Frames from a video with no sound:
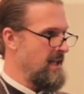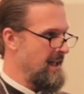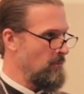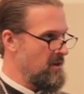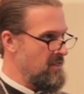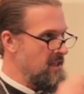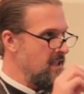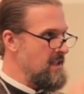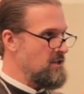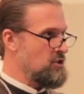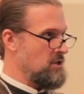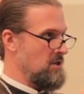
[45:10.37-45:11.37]
And with
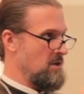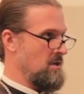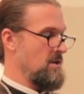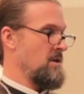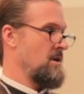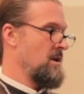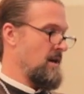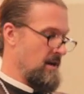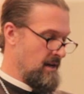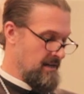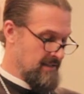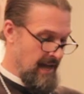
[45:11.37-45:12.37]
each
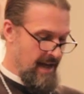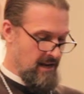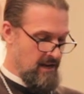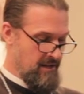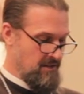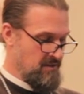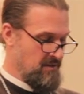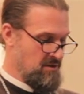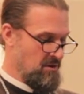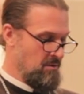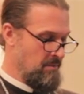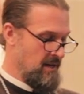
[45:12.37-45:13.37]
attack on his
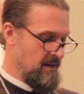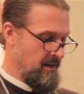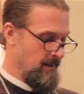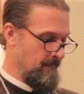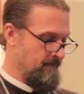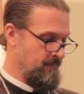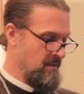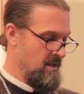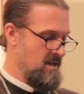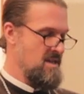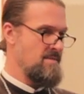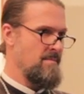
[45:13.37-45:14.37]
physical body,
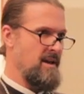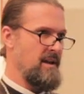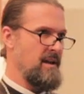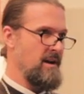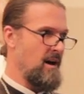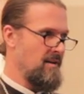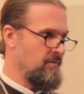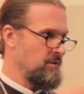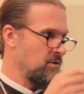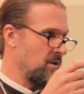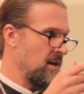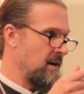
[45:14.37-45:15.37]
he made an
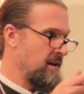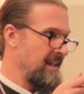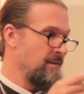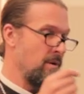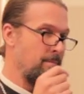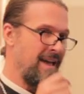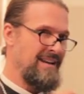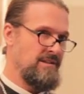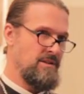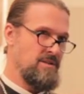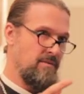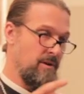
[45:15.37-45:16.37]
offering to God in
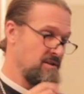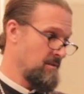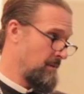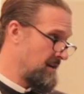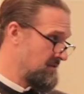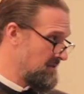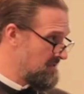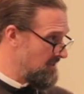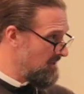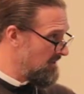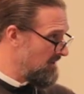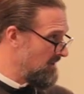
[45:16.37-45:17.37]
repentance for his
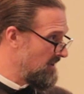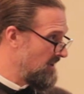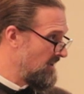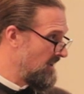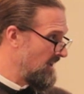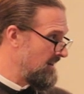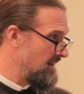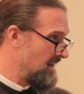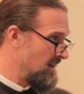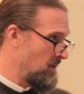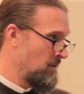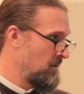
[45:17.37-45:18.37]
apostasy. And
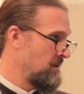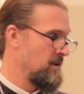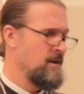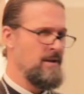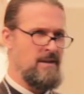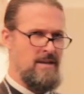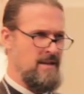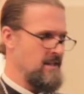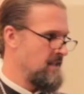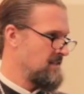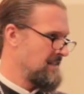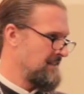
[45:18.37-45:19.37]
now he
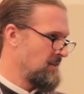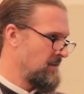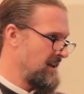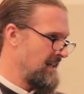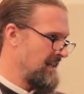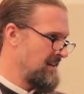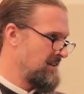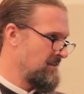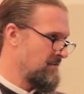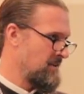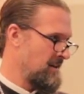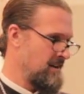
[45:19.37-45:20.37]
is at the right hand
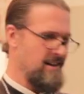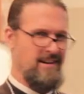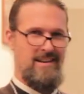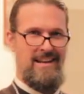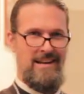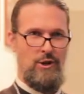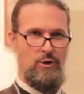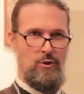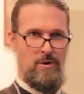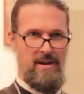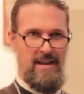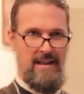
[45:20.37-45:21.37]
of God in
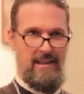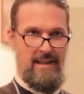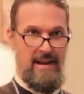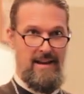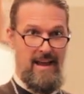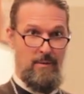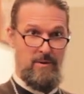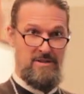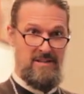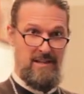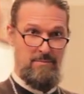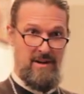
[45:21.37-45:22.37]
glory and light, and we're
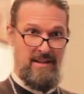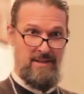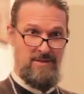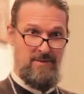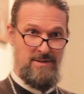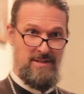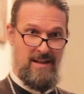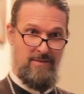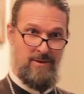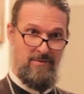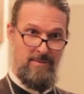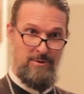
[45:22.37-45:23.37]
celebrating his feast day
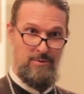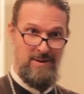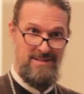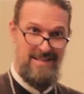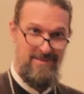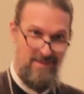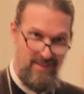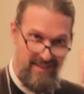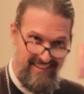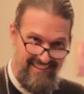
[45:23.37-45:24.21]
every November 27th.